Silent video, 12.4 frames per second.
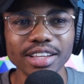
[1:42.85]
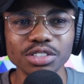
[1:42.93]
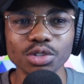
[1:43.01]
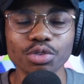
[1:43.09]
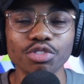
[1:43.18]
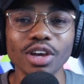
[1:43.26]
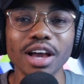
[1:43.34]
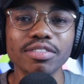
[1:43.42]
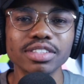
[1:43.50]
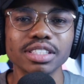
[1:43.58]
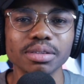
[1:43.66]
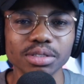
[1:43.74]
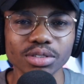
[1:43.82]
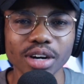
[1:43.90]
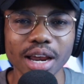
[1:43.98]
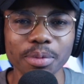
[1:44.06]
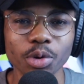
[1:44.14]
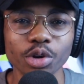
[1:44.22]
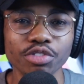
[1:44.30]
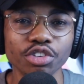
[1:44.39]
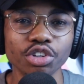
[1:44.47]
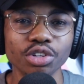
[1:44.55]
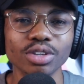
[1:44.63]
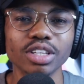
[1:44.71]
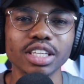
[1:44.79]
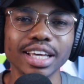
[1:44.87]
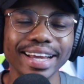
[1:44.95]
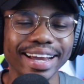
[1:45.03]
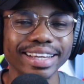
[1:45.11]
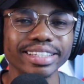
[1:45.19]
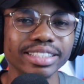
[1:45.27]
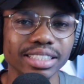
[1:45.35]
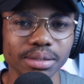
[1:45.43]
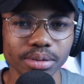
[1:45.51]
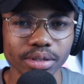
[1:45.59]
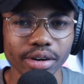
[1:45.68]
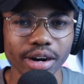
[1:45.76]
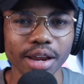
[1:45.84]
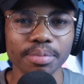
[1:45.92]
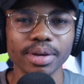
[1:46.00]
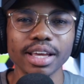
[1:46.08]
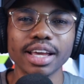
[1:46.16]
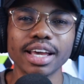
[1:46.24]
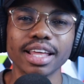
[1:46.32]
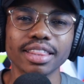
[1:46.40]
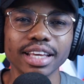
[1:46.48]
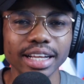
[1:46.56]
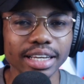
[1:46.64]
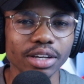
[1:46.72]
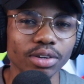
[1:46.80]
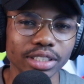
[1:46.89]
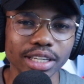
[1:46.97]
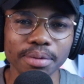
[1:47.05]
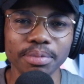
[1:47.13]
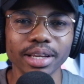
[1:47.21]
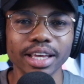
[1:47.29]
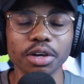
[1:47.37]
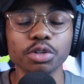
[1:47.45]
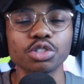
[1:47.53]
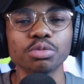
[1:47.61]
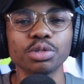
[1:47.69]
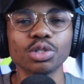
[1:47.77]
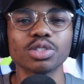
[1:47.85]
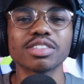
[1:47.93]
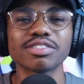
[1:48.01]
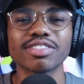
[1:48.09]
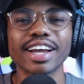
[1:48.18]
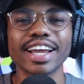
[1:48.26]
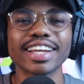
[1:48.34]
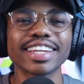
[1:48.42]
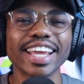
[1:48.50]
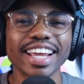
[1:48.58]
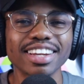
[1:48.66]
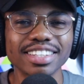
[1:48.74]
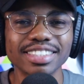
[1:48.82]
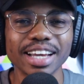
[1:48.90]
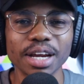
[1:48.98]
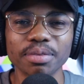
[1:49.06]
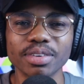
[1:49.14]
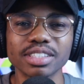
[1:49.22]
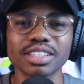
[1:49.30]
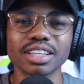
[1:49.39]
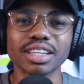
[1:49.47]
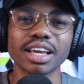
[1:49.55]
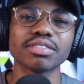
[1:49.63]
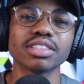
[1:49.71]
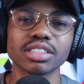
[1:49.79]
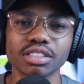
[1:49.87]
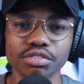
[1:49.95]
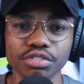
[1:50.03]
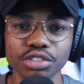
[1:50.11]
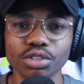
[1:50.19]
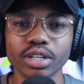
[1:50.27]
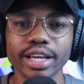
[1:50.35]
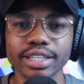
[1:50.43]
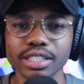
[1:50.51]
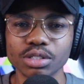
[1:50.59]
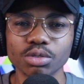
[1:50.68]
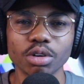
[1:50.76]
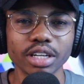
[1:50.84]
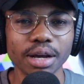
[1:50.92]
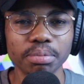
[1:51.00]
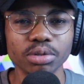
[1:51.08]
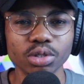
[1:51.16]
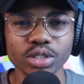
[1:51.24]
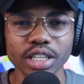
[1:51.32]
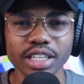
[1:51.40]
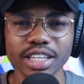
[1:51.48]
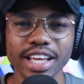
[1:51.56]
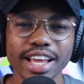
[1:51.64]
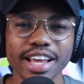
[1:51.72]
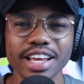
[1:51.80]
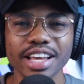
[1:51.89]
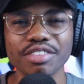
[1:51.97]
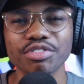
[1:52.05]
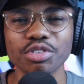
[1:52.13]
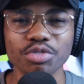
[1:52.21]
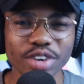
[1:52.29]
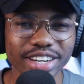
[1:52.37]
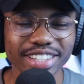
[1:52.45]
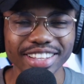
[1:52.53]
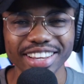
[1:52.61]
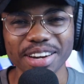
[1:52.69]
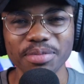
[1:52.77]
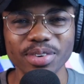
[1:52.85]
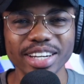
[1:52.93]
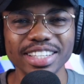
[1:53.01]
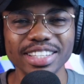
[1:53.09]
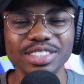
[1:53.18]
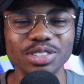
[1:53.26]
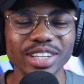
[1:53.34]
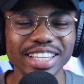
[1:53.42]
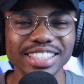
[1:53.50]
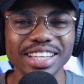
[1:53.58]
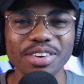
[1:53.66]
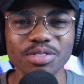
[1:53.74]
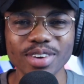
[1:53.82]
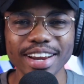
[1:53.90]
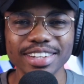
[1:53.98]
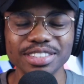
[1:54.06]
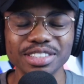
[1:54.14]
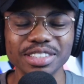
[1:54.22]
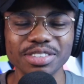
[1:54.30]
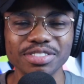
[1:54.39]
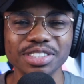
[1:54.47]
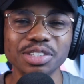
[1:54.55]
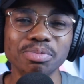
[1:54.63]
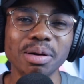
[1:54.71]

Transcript: So if you haven't subscribed or if you're new here, kindly subscribe and then click on that bell icon to be notified anytime there's a life-changing video like this one uploaded. If you're ready, then I'm ready. So let's get right into the video.